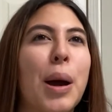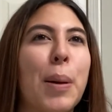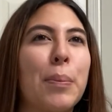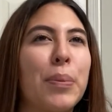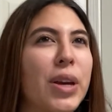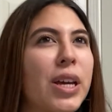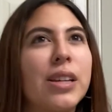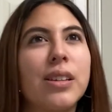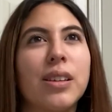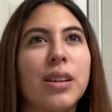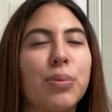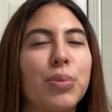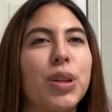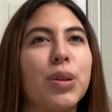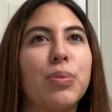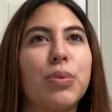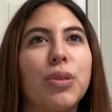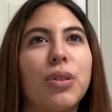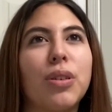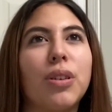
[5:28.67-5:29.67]
amazing
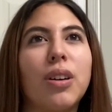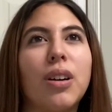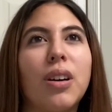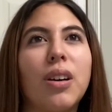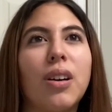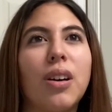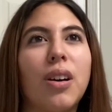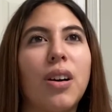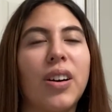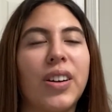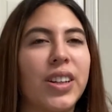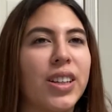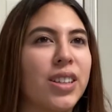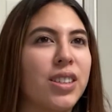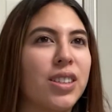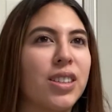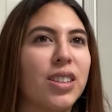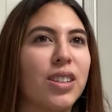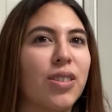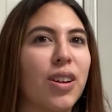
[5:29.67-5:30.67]
people on
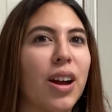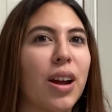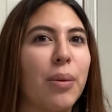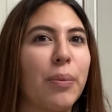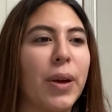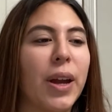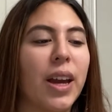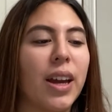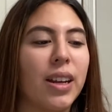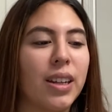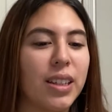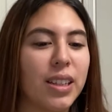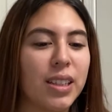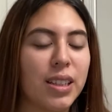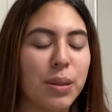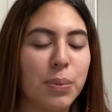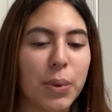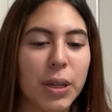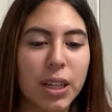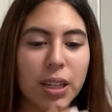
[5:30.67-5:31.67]
Instagram, and
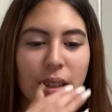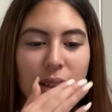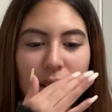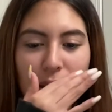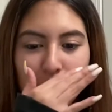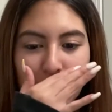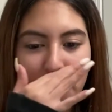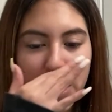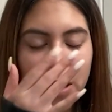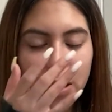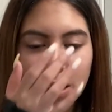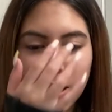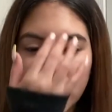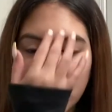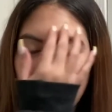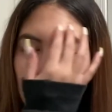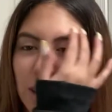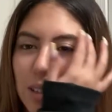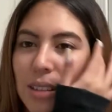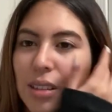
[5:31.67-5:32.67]
it's been
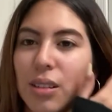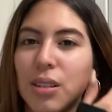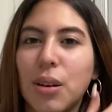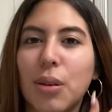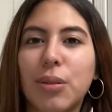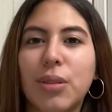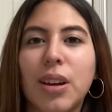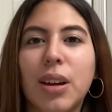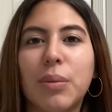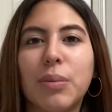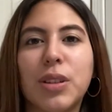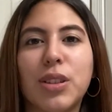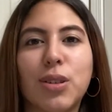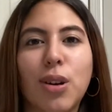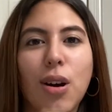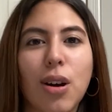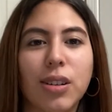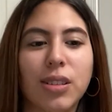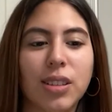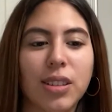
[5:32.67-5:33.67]
amazing getting to know them and
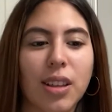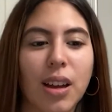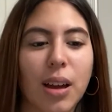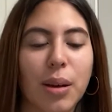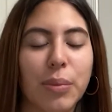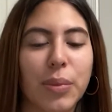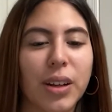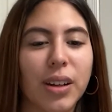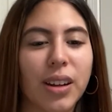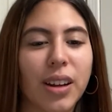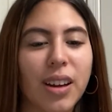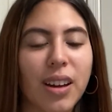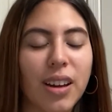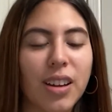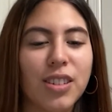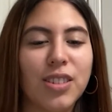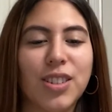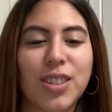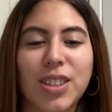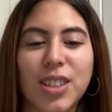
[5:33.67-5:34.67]
talk to them and
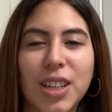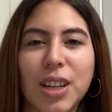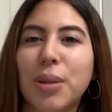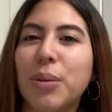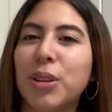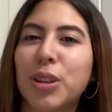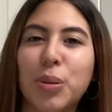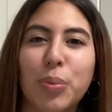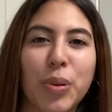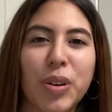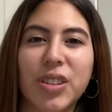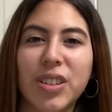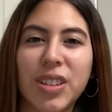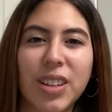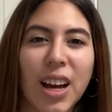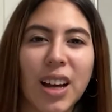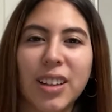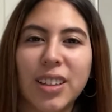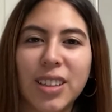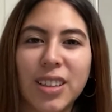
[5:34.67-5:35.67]
just seeing what their
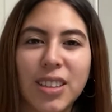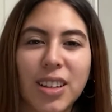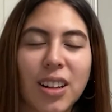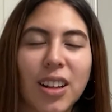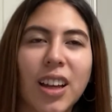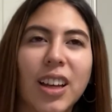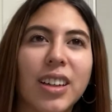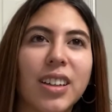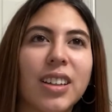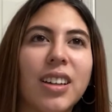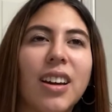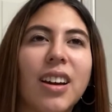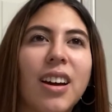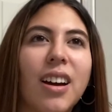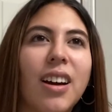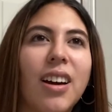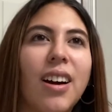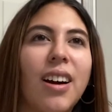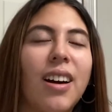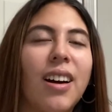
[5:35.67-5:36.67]
personalities are like.
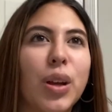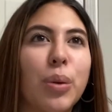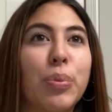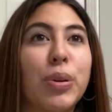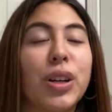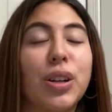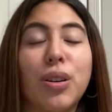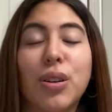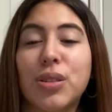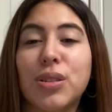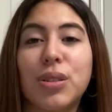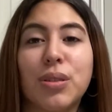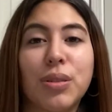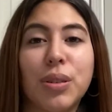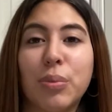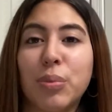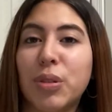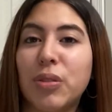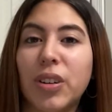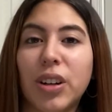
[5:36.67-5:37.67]
But it also
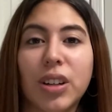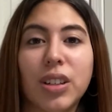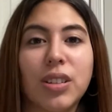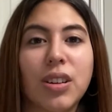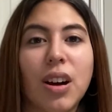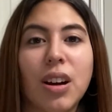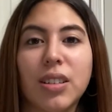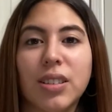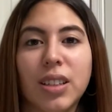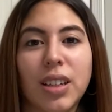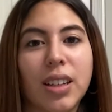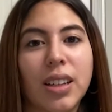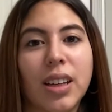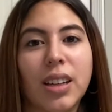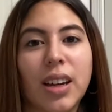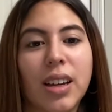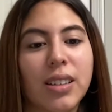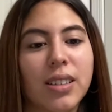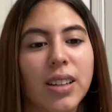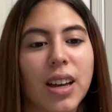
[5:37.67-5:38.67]
can be very toxic,
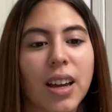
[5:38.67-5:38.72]
like I